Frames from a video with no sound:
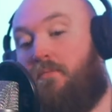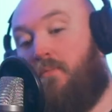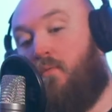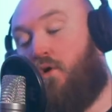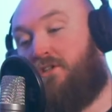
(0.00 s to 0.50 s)
the,
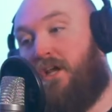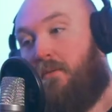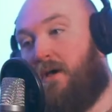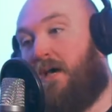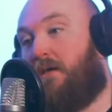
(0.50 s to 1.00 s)
watching
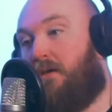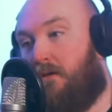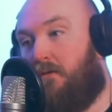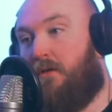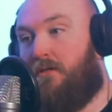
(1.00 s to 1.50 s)
it back
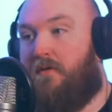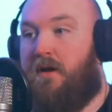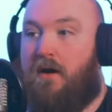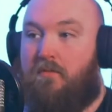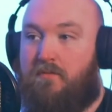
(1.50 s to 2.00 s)
is
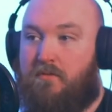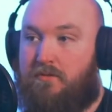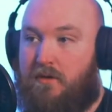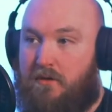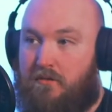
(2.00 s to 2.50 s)
very helpful
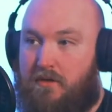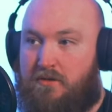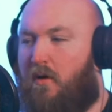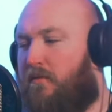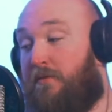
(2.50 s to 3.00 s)
as well because
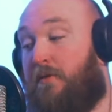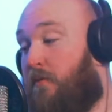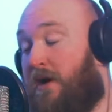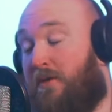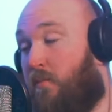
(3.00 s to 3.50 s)
hmm.
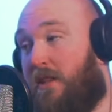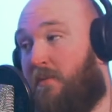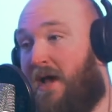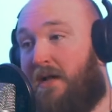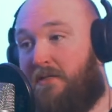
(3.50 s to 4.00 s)
mm. of whether
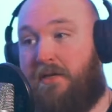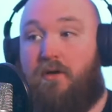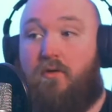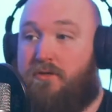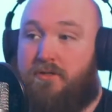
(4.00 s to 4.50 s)
we're editing
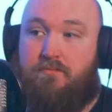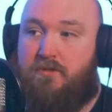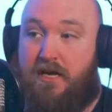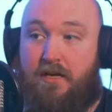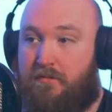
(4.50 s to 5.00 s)
it or just
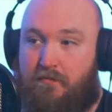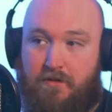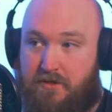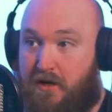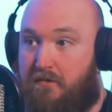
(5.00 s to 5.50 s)
checking
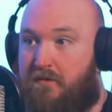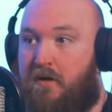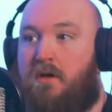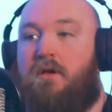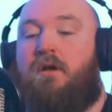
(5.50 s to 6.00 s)
for stuff.
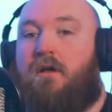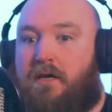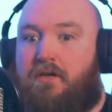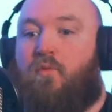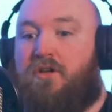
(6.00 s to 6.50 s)
Yeah,
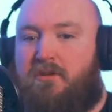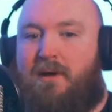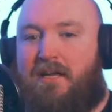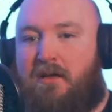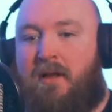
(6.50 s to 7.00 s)
like you watch it
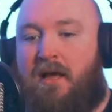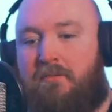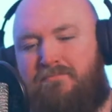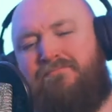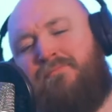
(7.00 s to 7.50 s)
back and you'd be like, hmm,